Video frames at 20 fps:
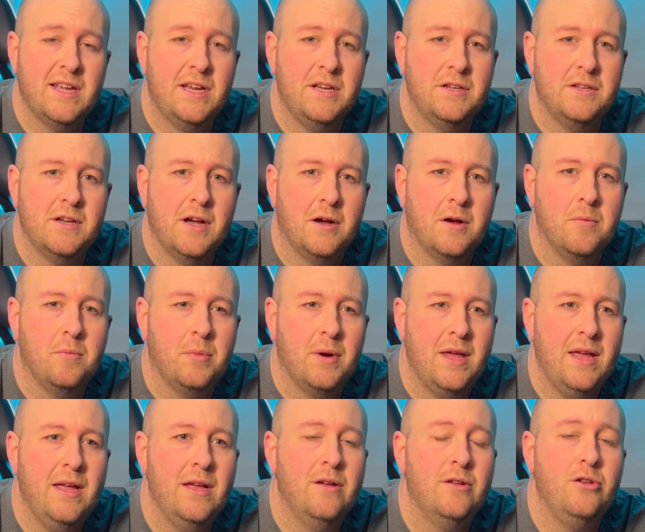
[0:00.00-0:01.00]
stages are
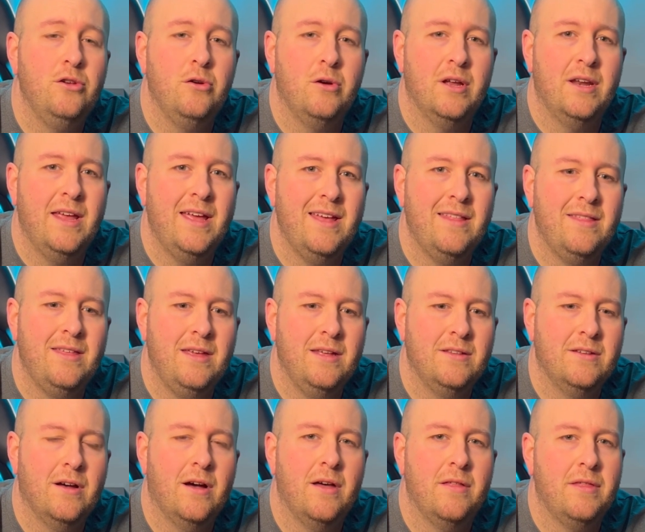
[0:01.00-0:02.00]
complete, you can hit the
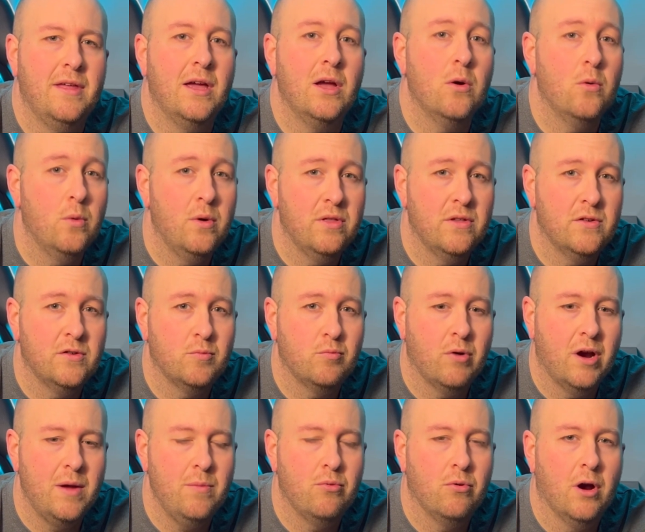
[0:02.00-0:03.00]
entire thing with a
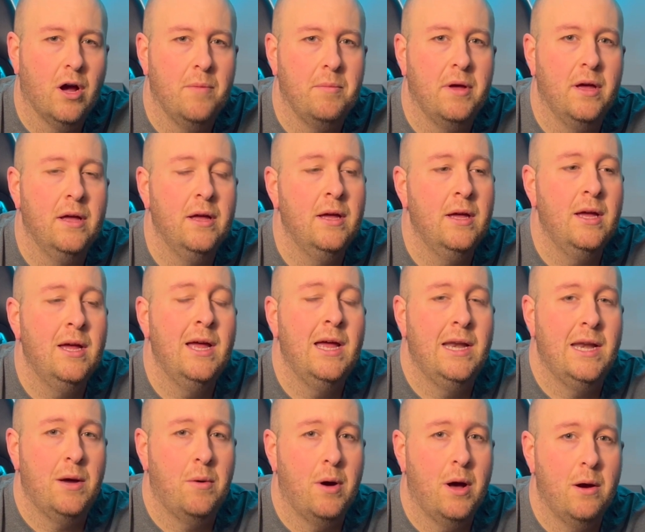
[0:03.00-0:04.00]
spray primer.
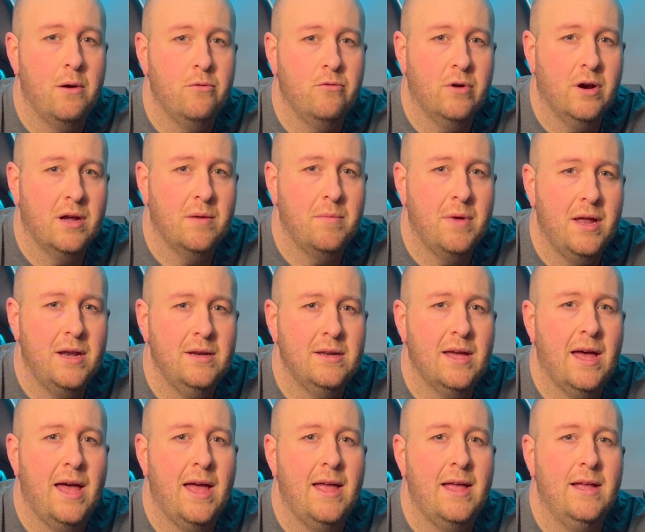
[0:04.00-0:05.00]
Now, I would
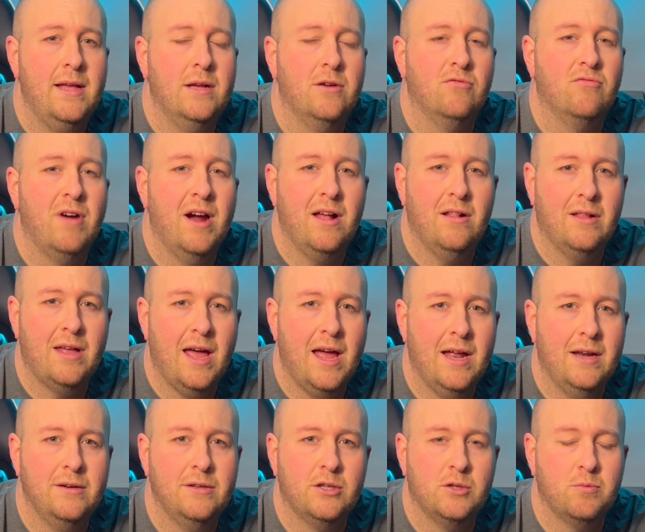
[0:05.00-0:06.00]
recommend a rattle
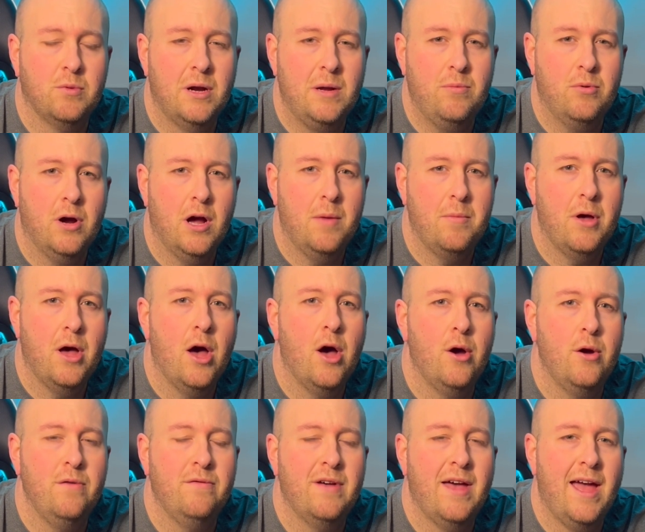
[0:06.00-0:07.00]
can spray primer
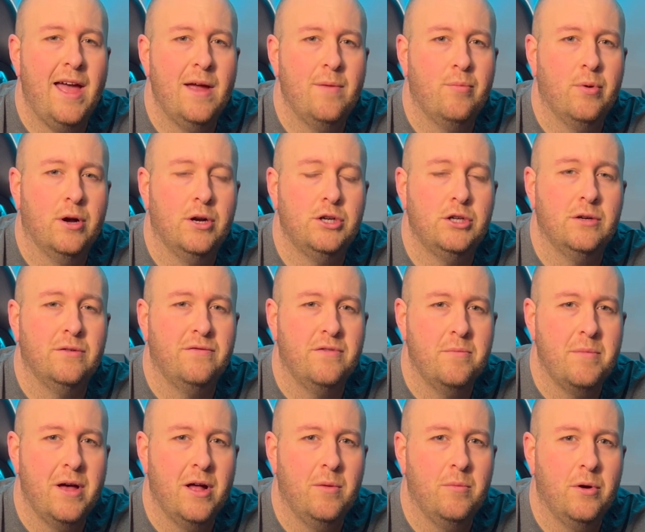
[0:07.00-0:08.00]
over airbrush for
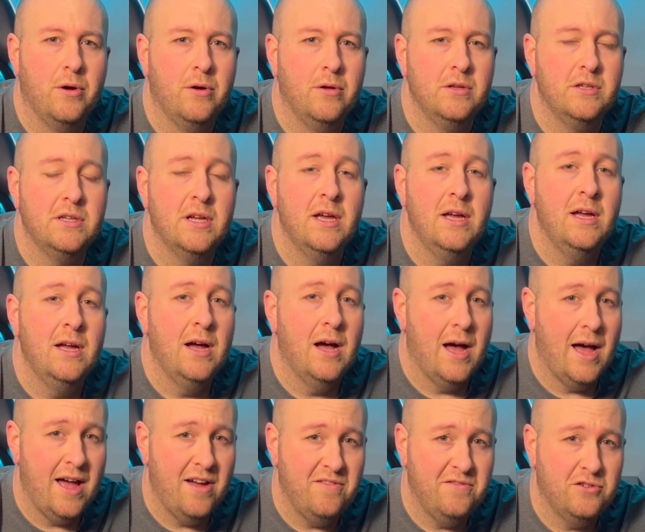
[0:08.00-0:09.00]
metal models.
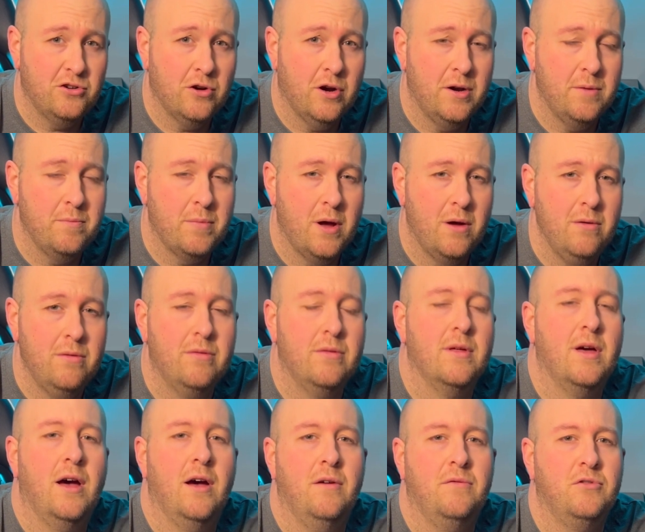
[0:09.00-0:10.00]
I have tried them
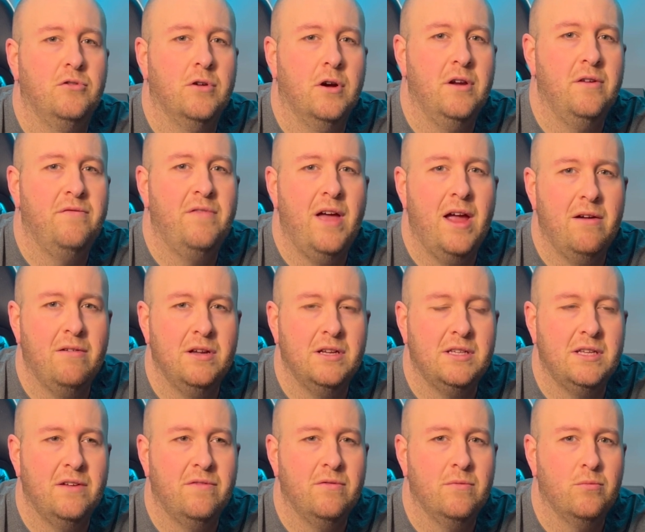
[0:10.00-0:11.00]
both. I've tried
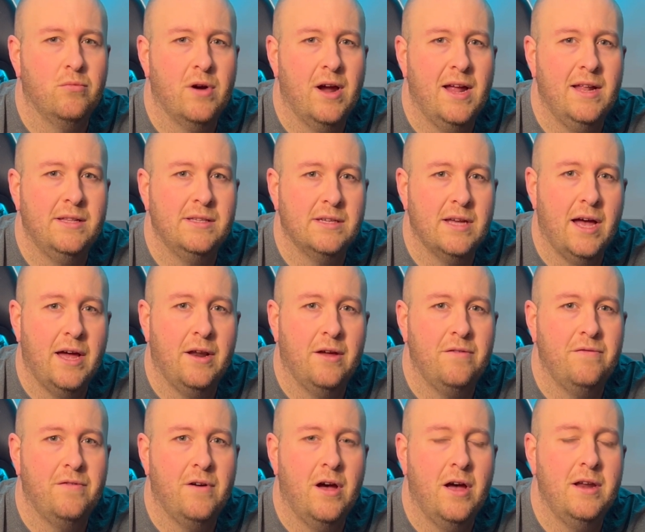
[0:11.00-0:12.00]
various different brands, and
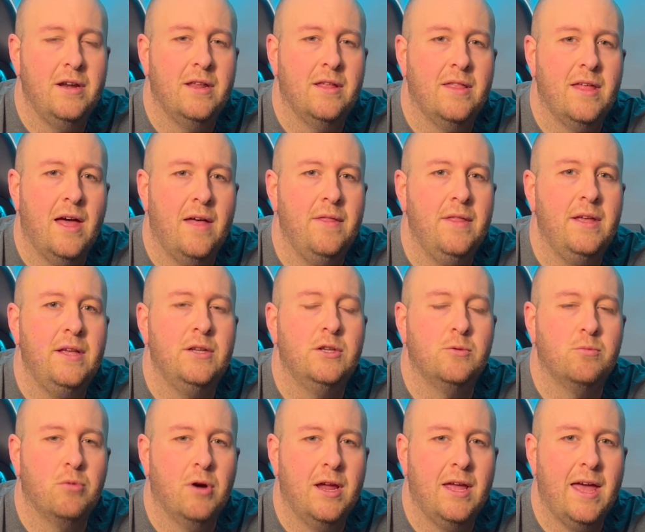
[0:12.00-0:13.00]
I find that the
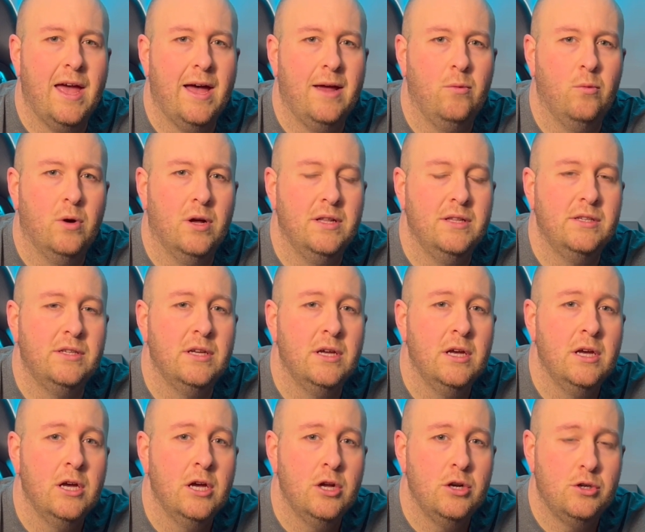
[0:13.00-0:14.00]
spray can ones
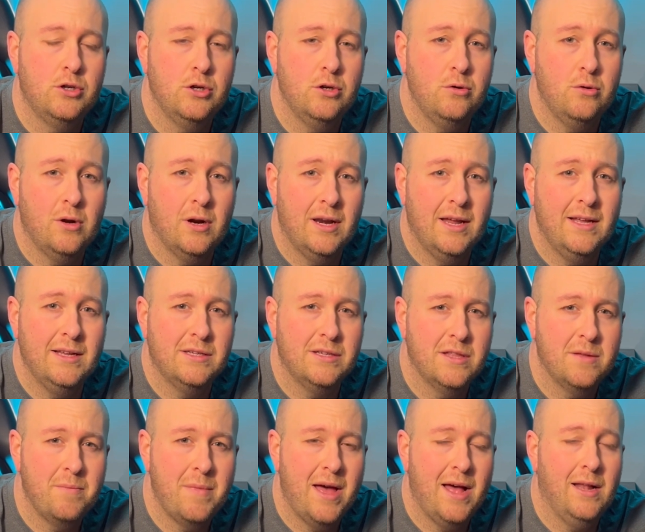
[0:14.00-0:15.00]
do cling to
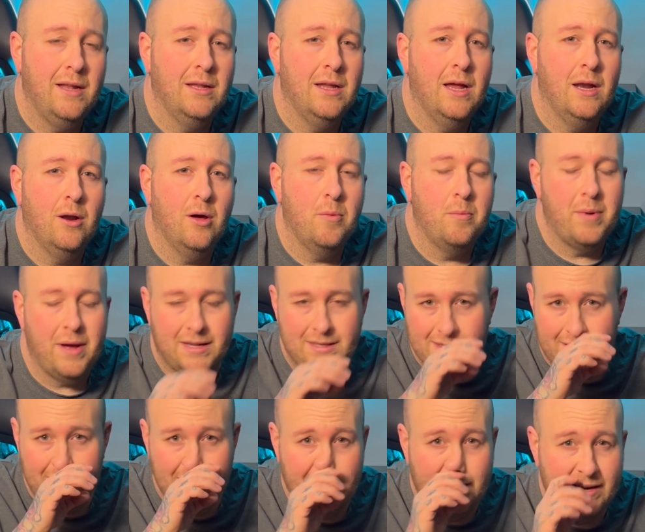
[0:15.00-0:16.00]
the metal a lot
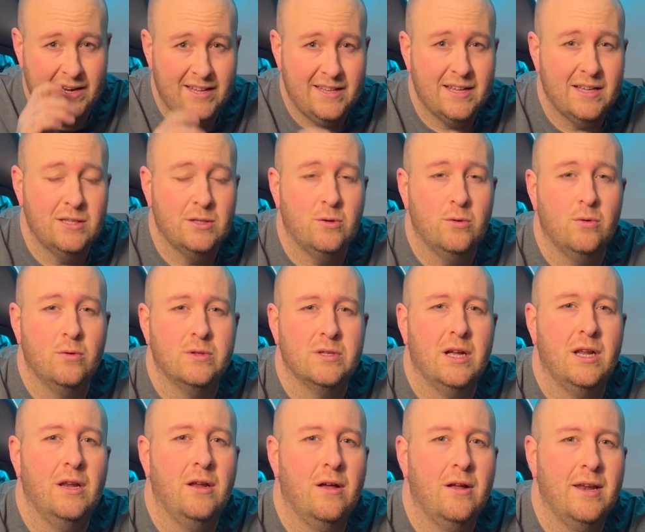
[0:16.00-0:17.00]
better, and it does cause
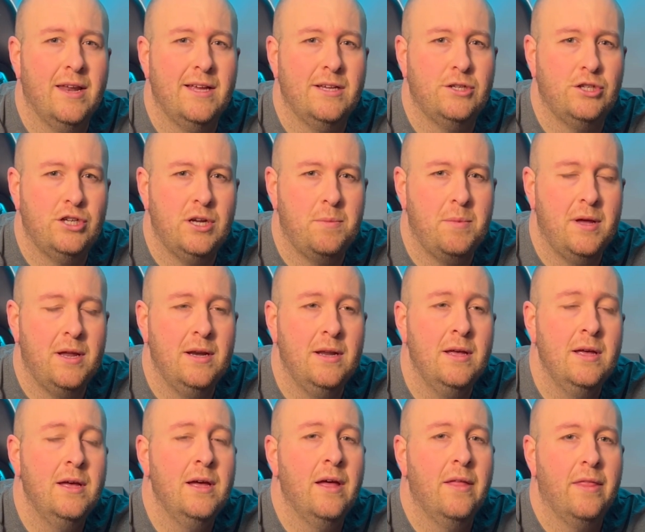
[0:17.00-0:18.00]
a lot less chipping
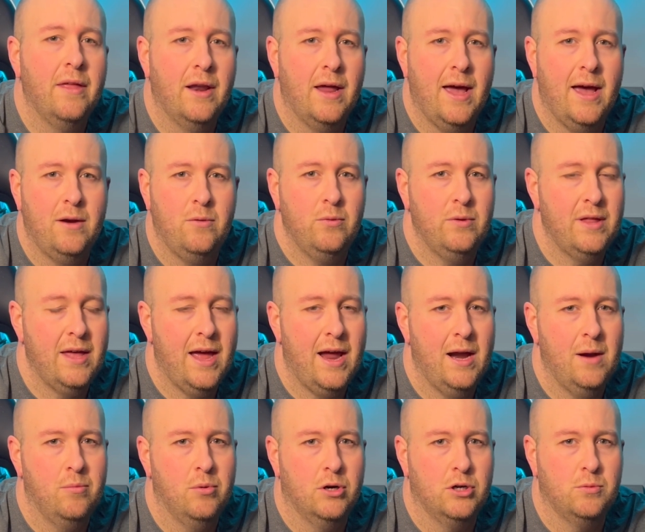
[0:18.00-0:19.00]
than I had with the
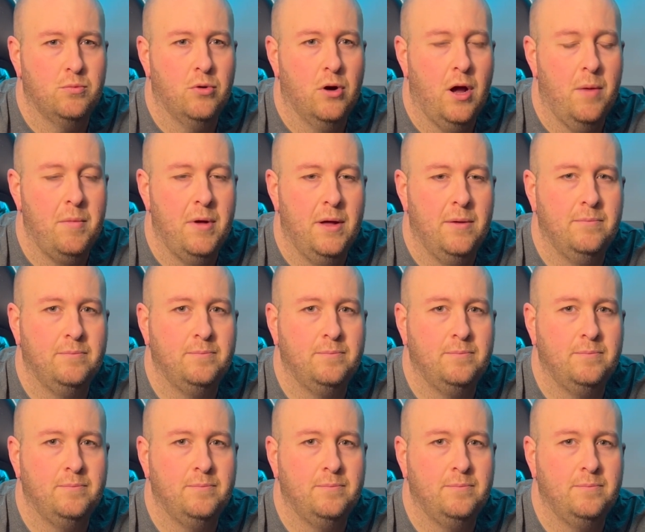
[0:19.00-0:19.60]
airbrush primer.